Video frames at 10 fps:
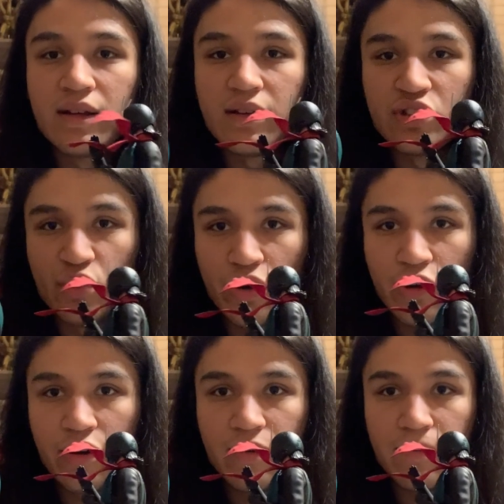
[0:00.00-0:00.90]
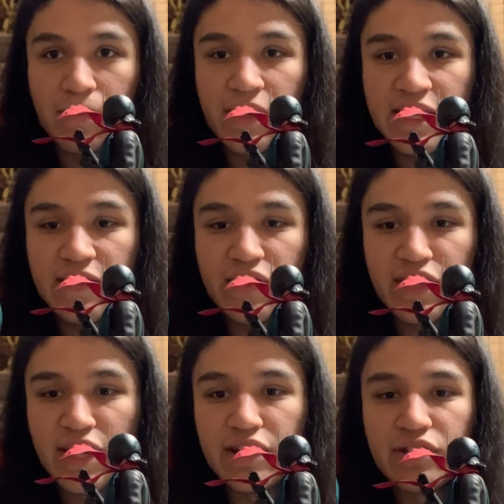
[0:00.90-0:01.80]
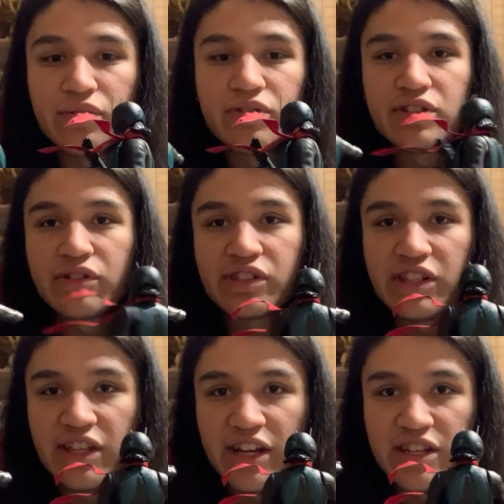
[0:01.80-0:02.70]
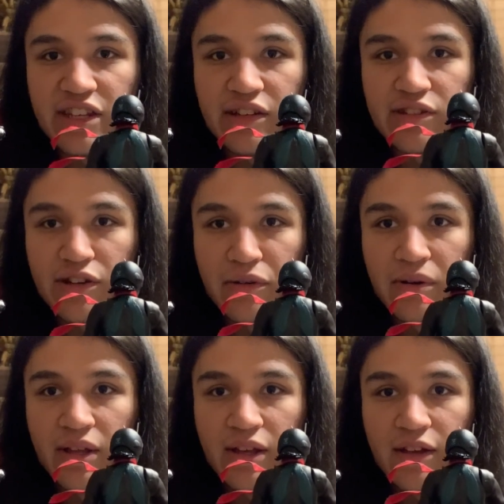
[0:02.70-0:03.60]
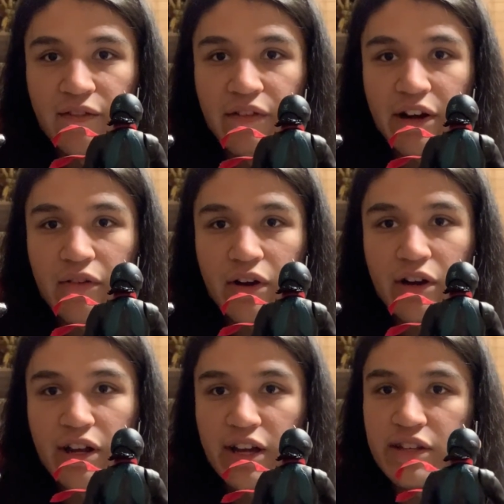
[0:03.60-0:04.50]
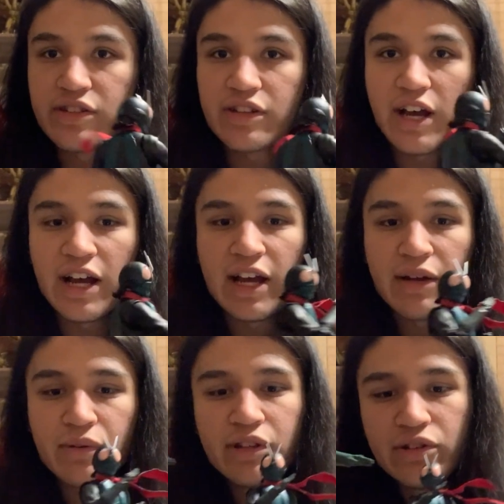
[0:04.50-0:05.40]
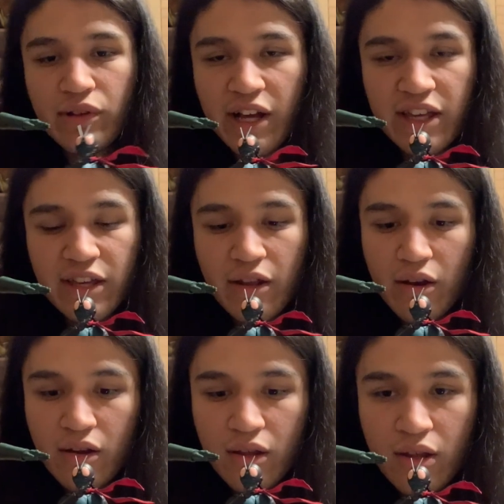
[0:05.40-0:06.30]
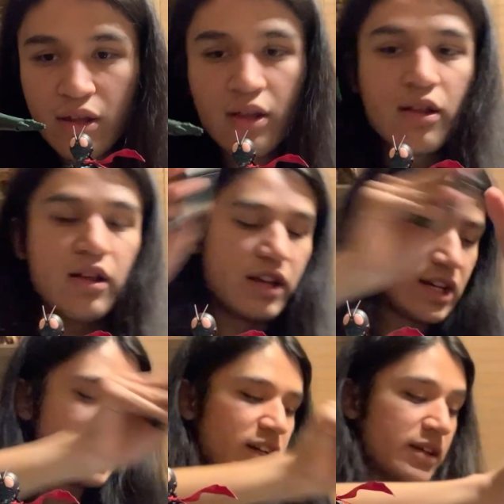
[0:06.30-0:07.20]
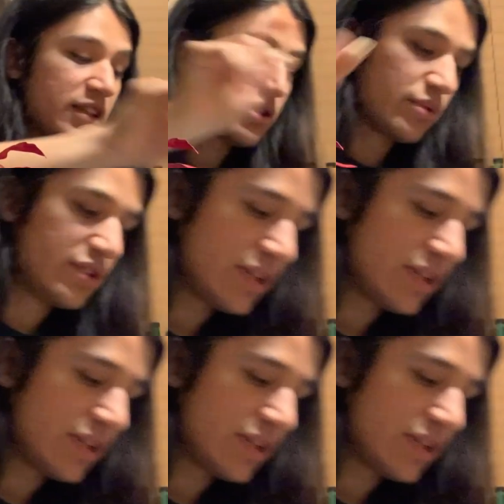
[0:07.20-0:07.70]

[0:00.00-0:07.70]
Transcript: shorter, but even then, you still see the idea. So very, very nice. I really do like it. This one is